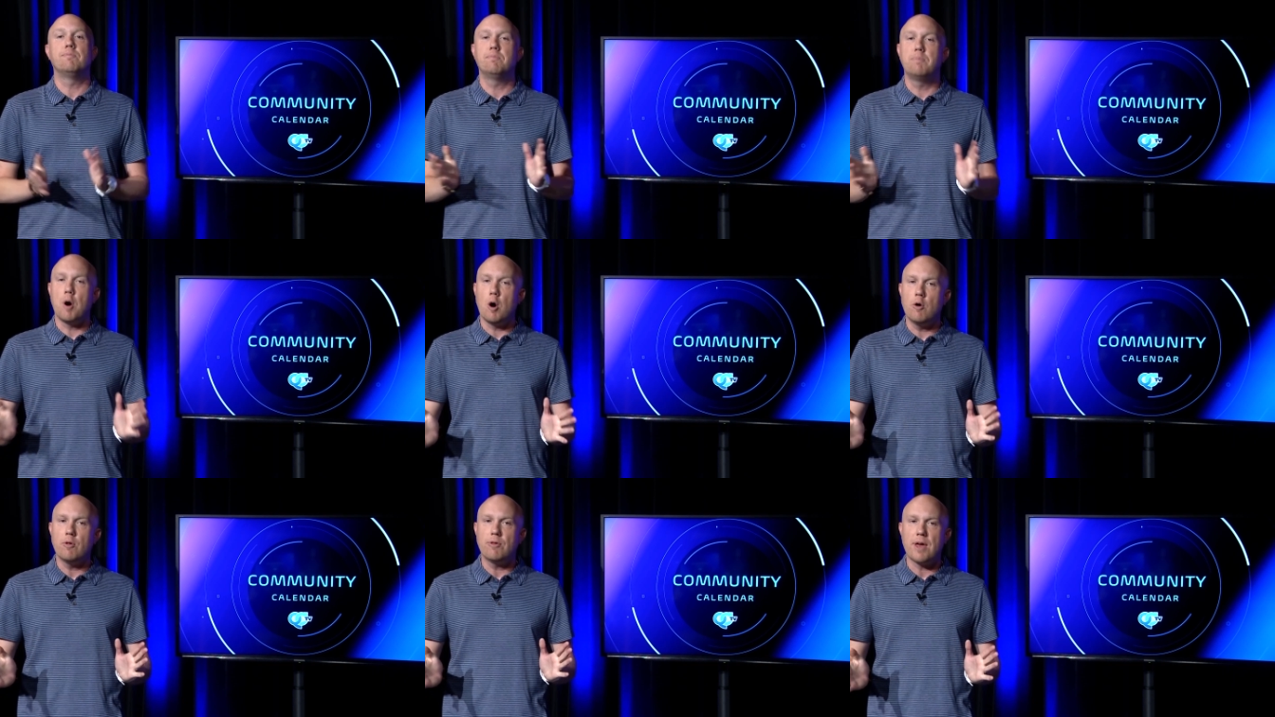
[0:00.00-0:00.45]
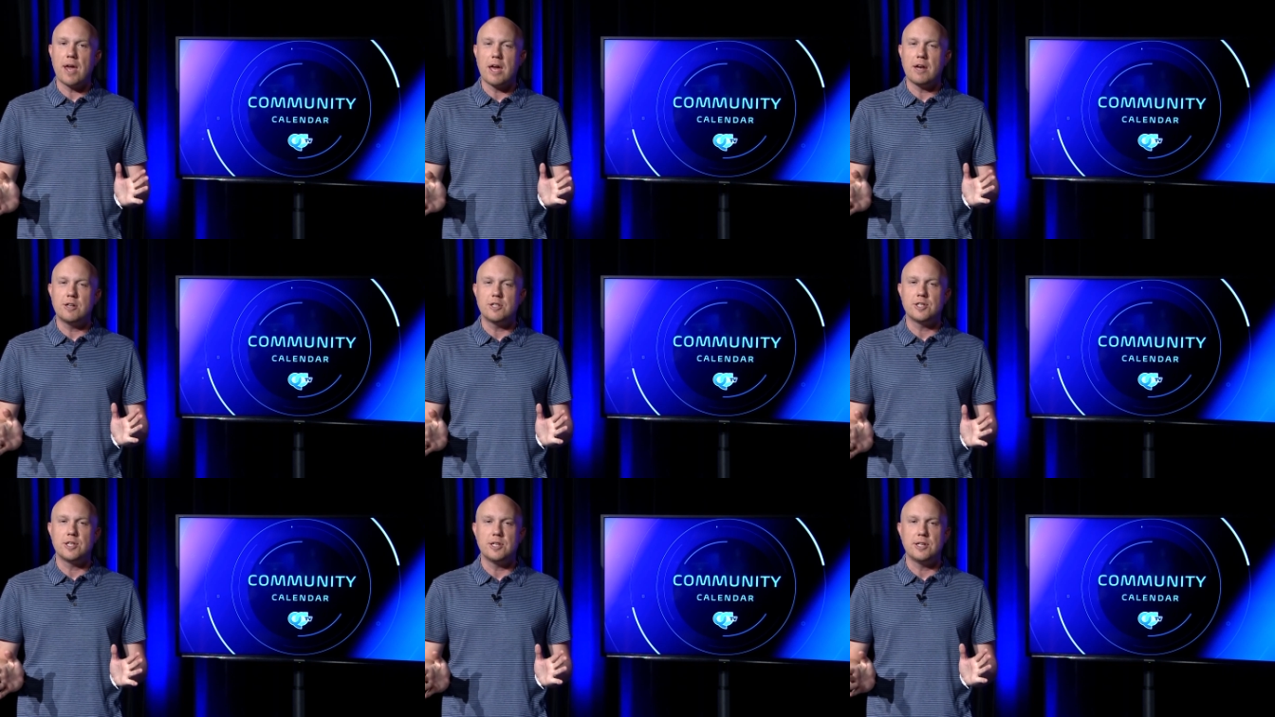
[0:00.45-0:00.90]
both
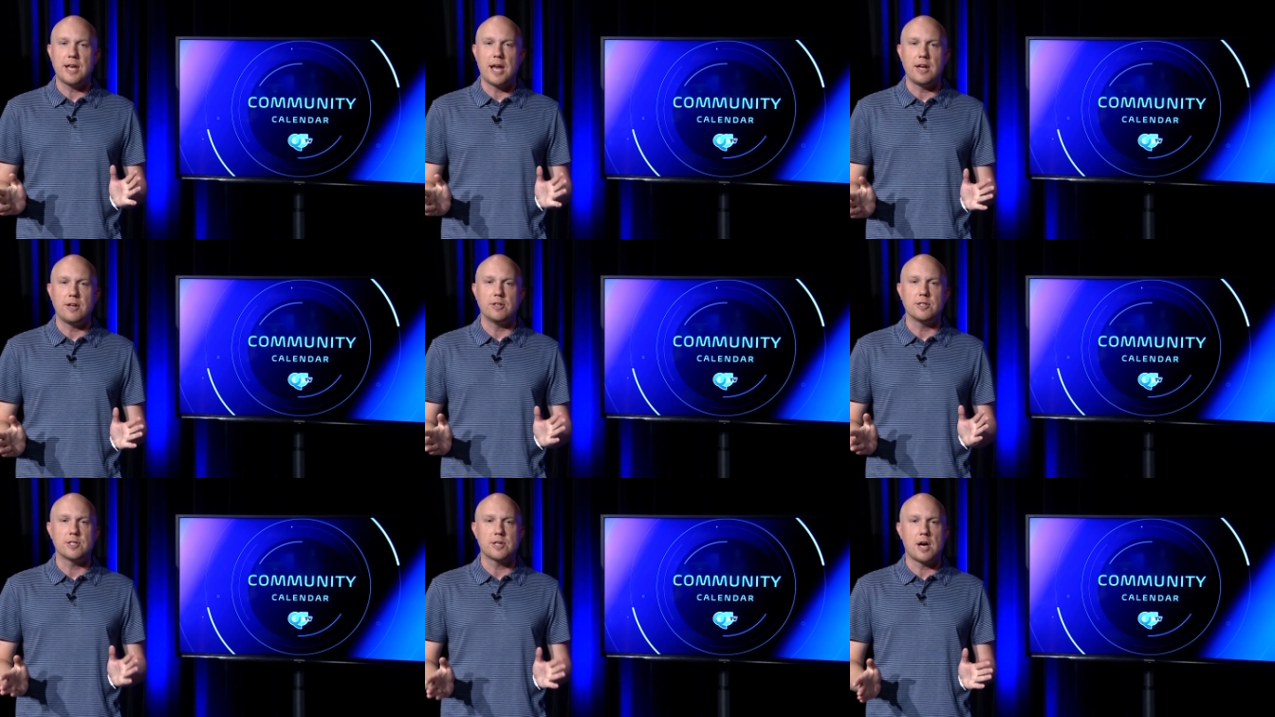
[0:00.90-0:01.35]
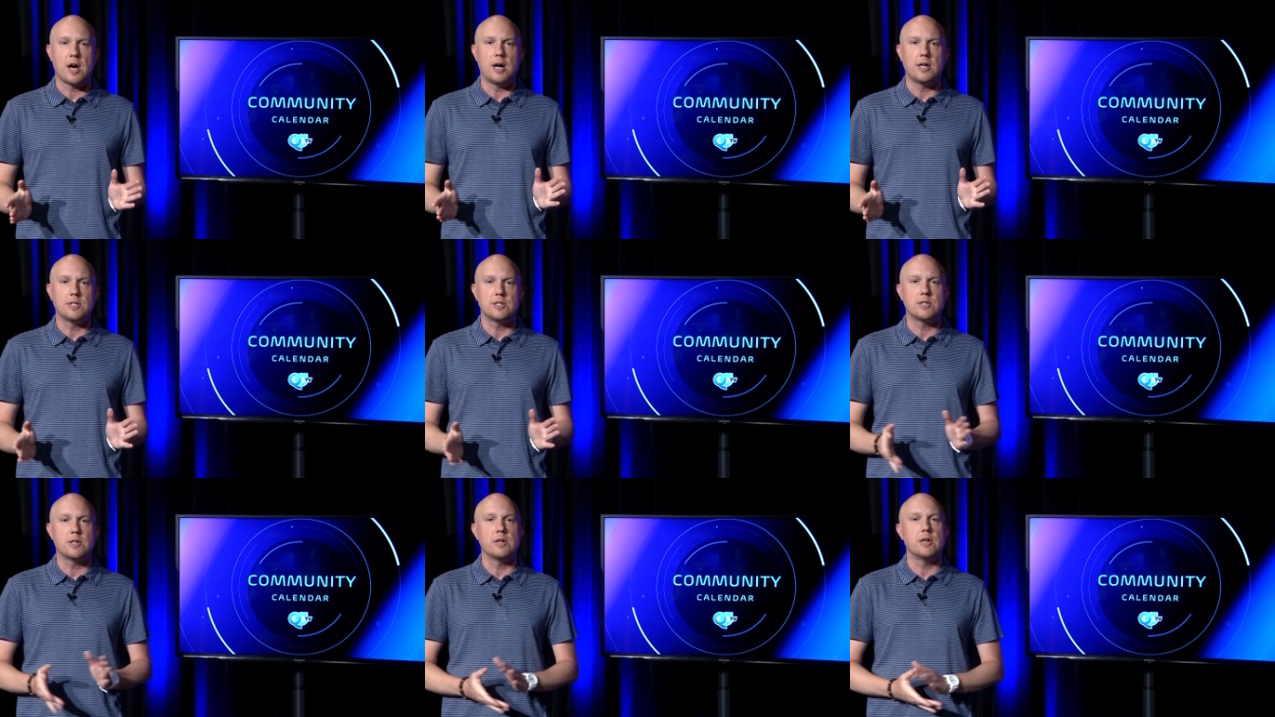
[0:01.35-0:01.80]
Anderson Daniels'
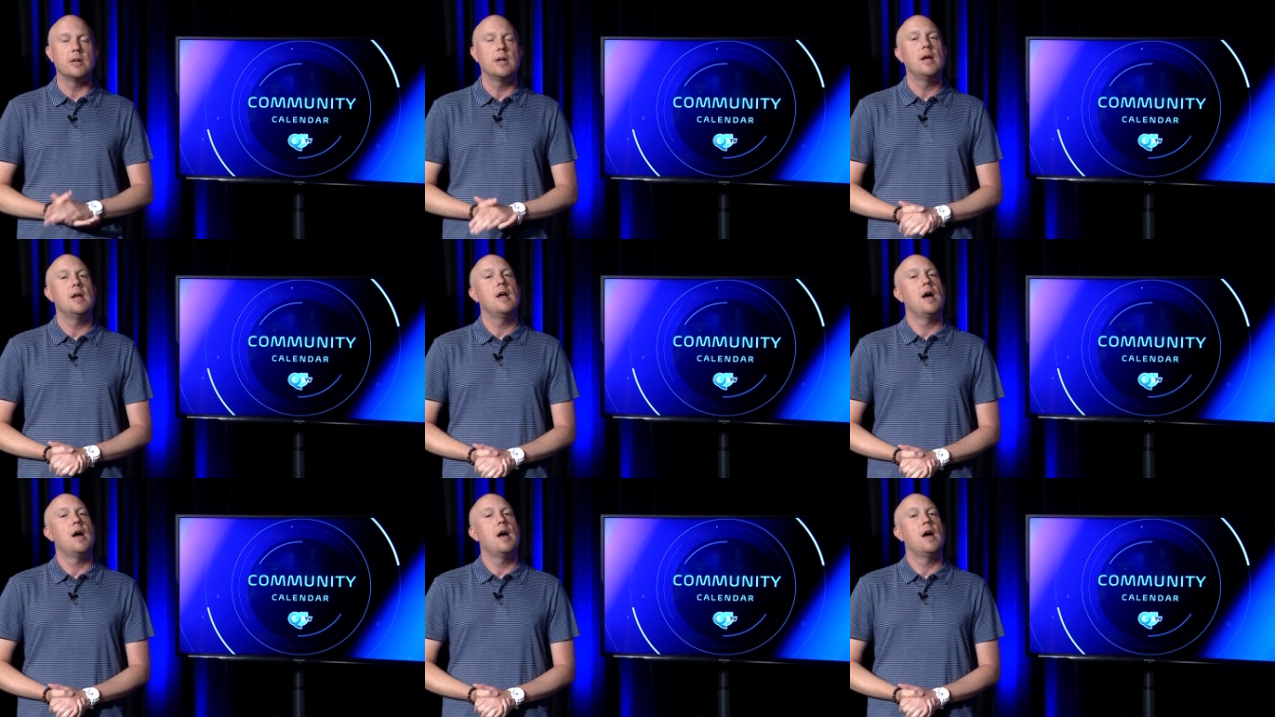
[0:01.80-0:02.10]
concert